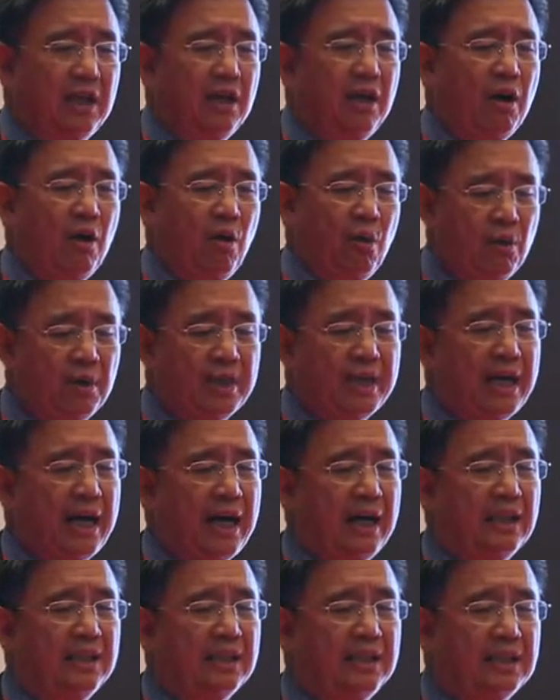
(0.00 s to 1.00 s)
It will help
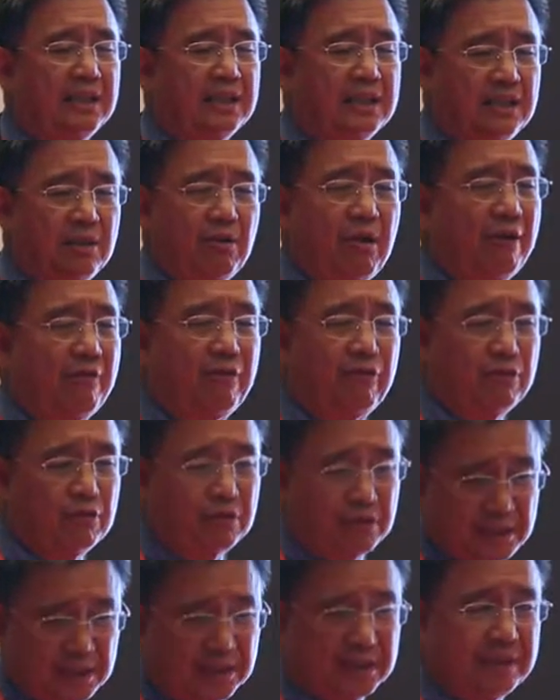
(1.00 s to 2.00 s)
to build a
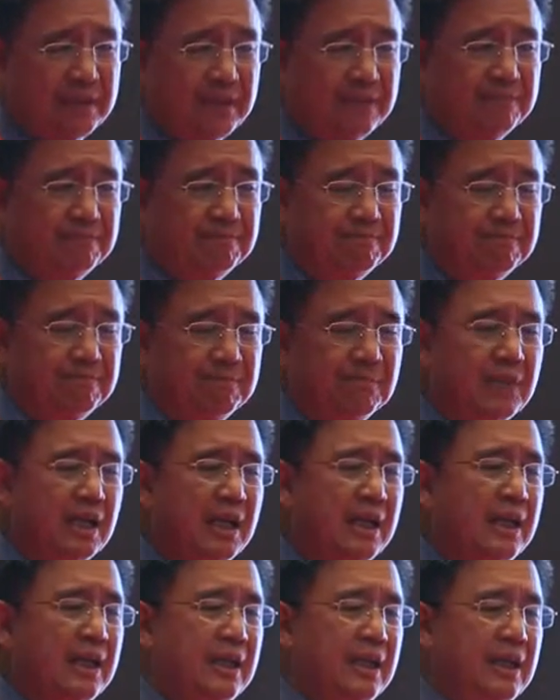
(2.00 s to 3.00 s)
connection between the
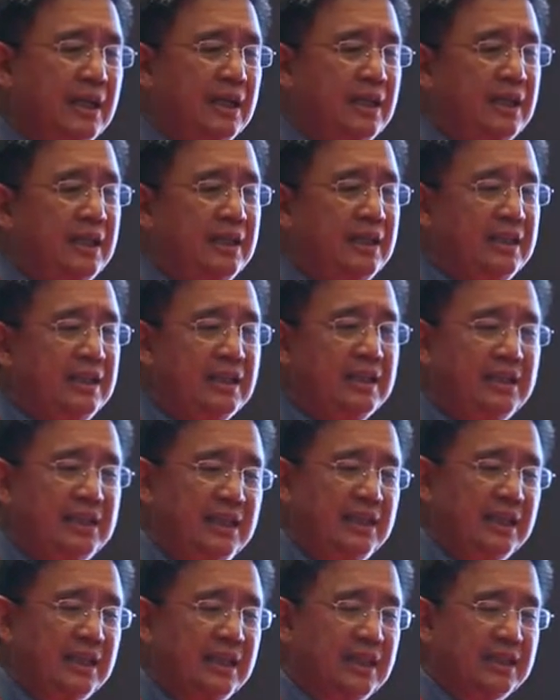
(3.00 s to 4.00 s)
general public
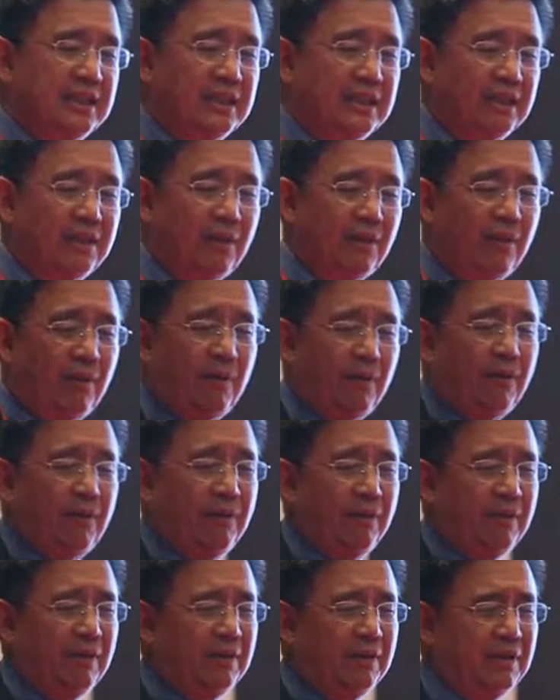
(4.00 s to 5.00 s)
and the wealthy
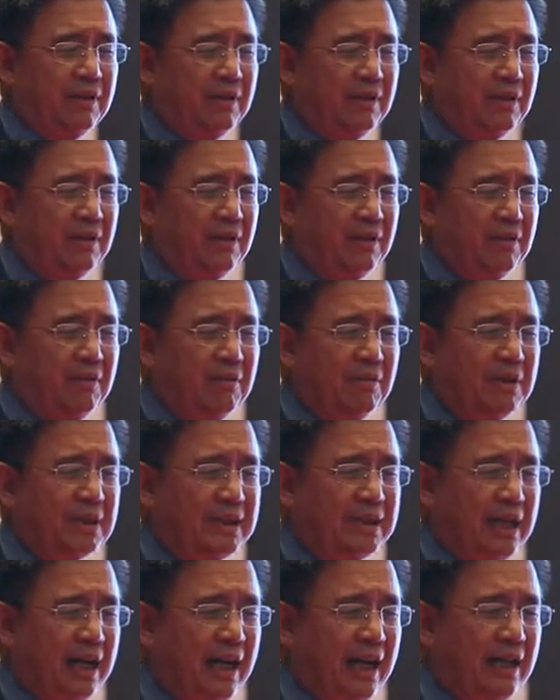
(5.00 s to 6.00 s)

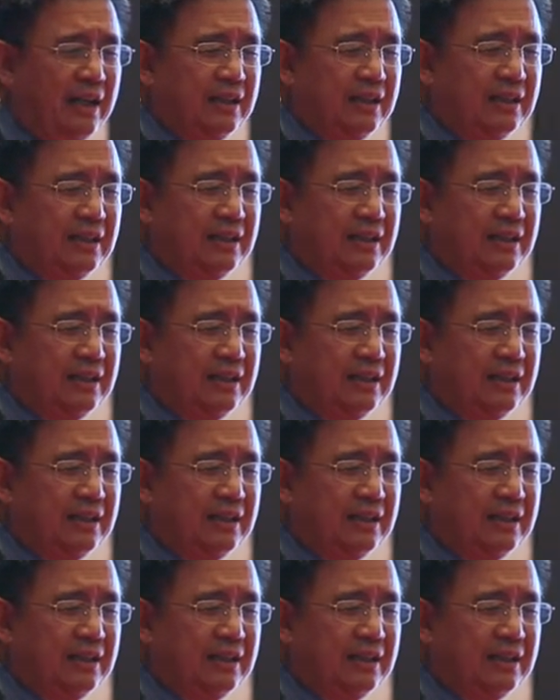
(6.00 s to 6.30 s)
celebrities.